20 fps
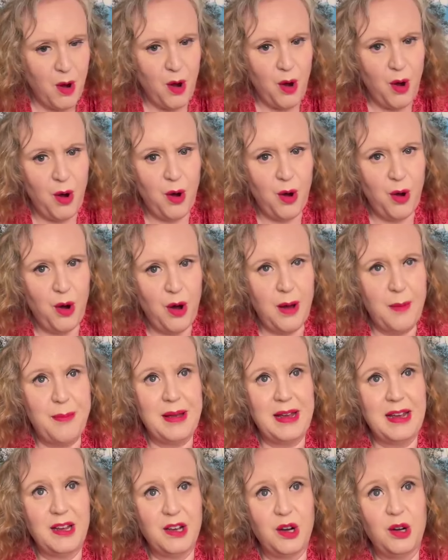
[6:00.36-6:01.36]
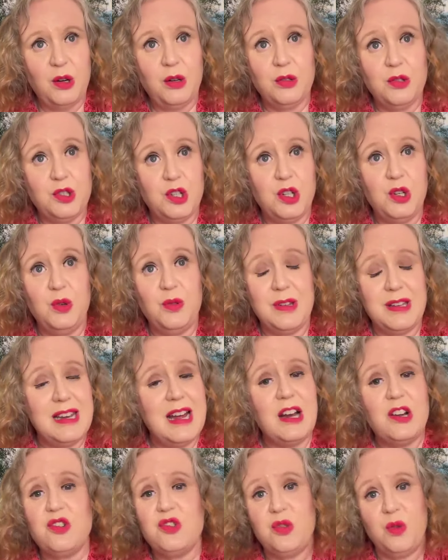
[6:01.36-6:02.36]
more are being called to the
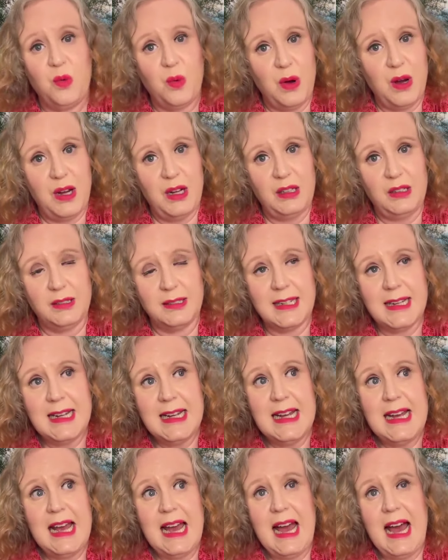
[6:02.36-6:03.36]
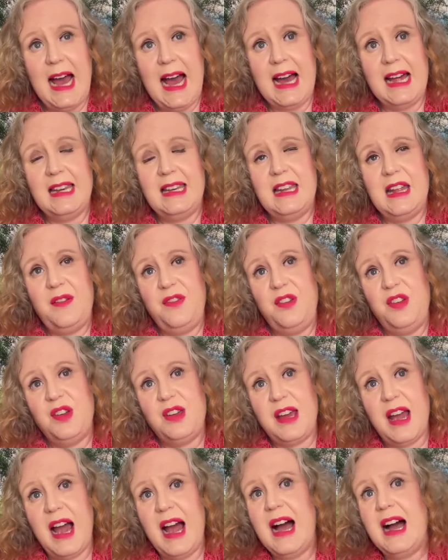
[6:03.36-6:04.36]
natural world. And if you
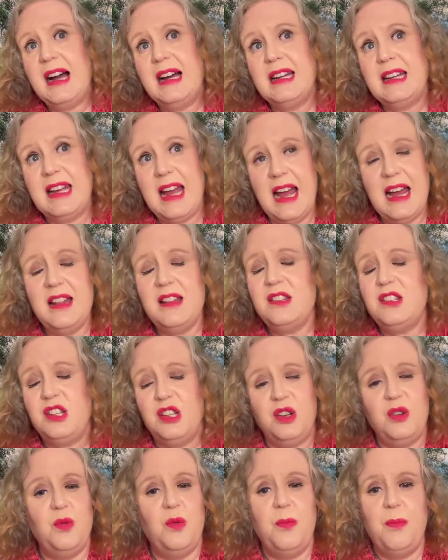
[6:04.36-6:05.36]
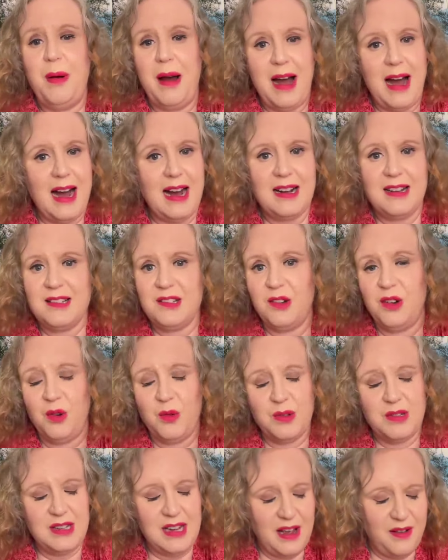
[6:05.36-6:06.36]
can't get to parks or
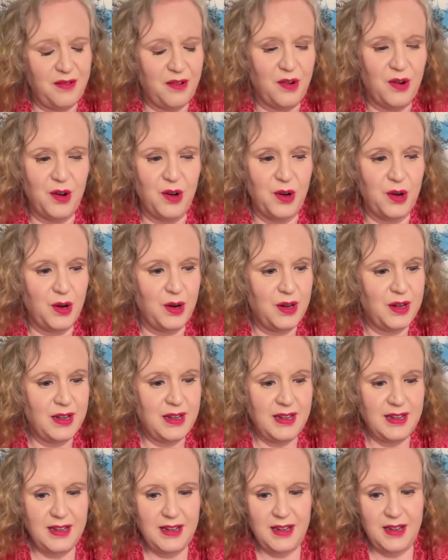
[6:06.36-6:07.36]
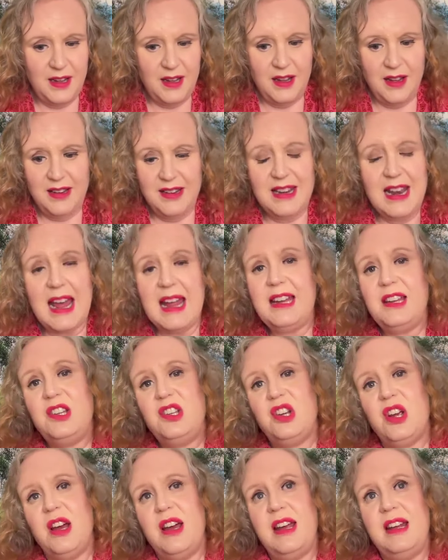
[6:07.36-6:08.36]
whatever or
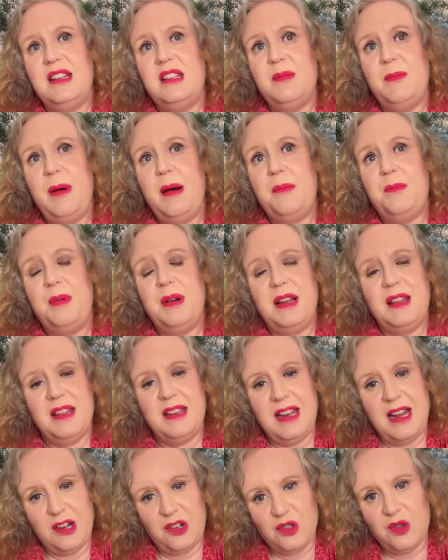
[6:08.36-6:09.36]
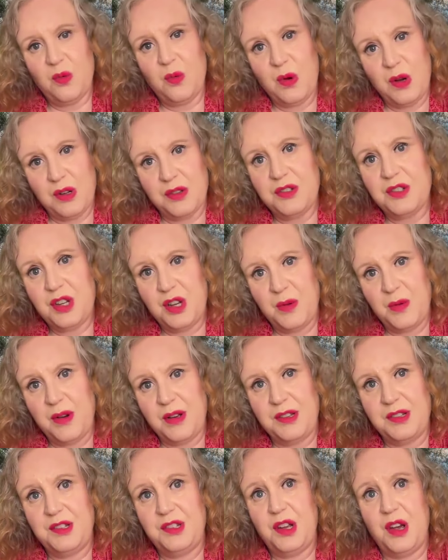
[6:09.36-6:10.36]
nature, it's about bringing the natural world to
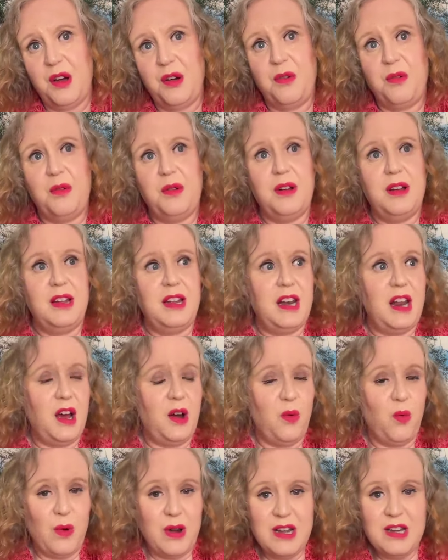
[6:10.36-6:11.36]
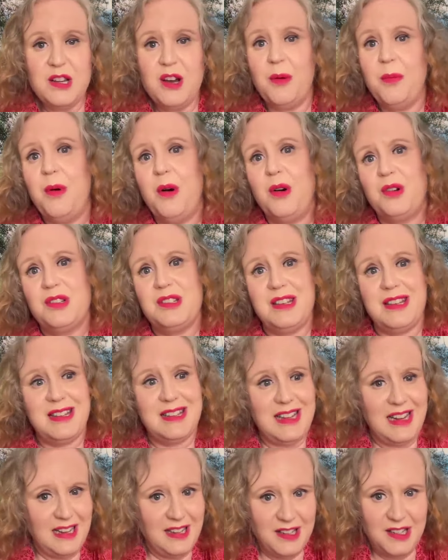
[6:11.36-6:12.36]
us. So, window
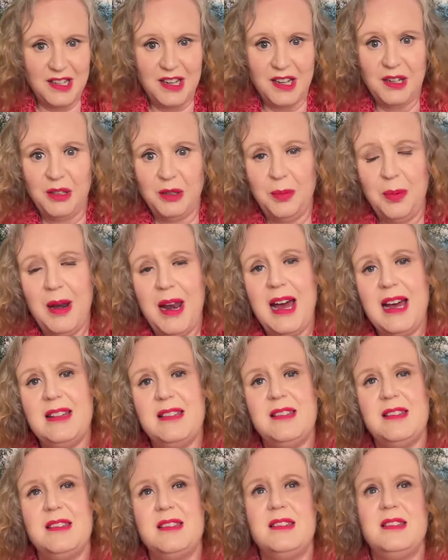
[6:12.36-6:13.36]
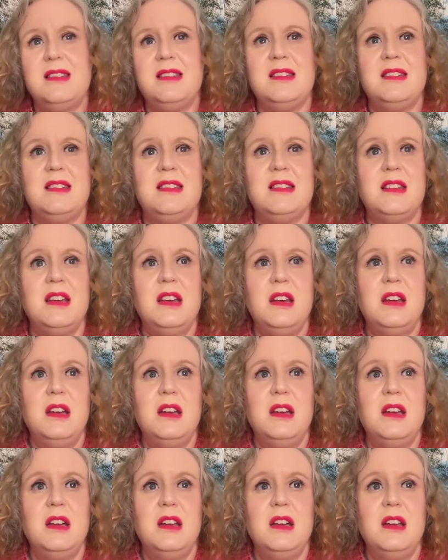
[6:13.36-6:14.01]
boxes, internal plants,